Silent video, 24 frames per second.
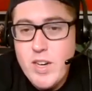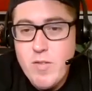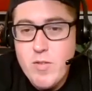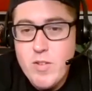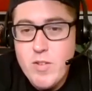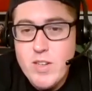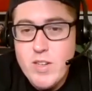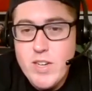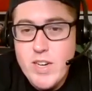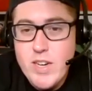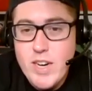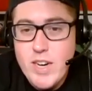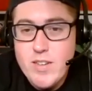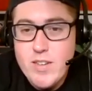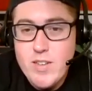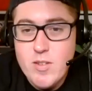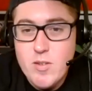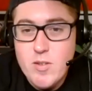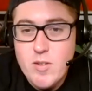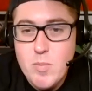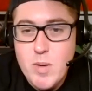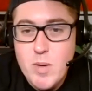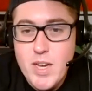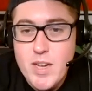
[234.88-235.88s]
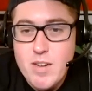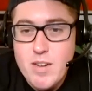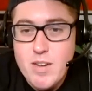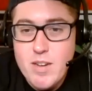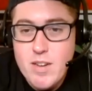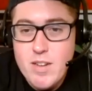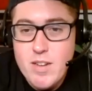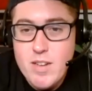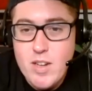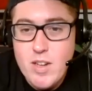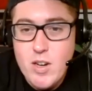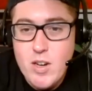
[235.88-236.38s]
for the Texans, man.
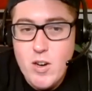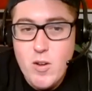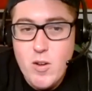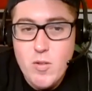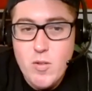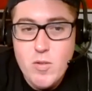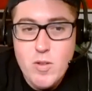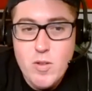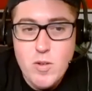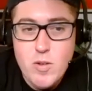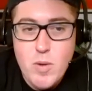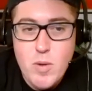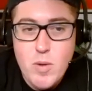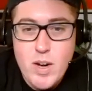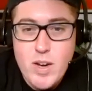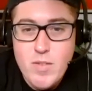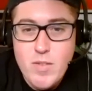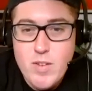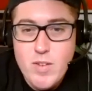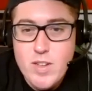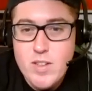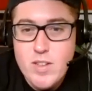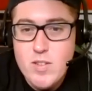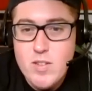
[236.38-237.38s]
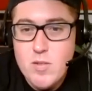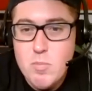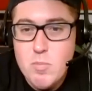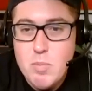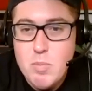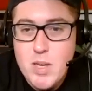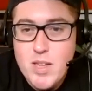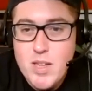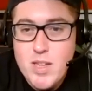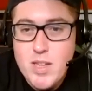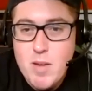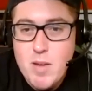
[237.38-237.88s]
The Ravens
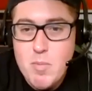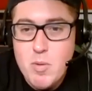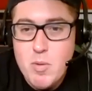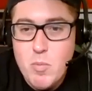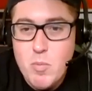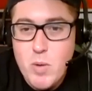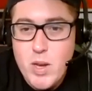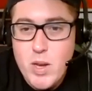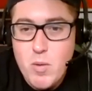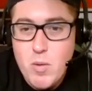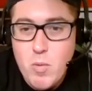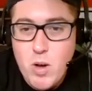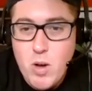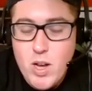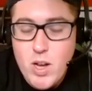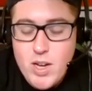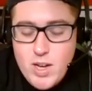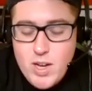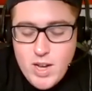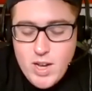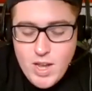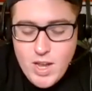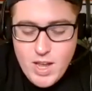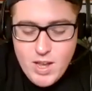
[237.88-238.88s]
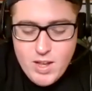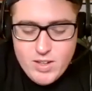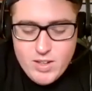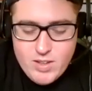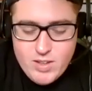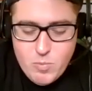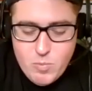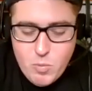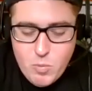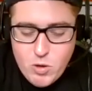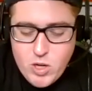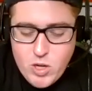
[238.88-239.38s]
beat them in week 1.
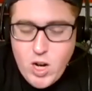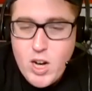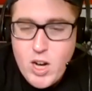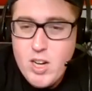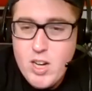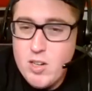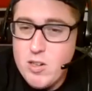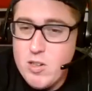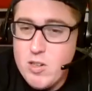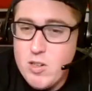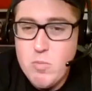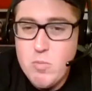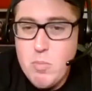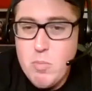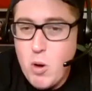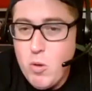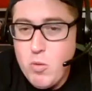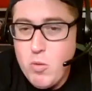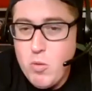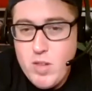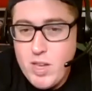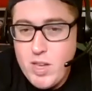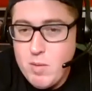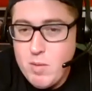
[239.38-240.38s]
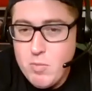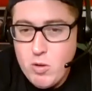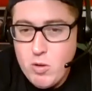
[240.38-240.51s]
We're talking both teams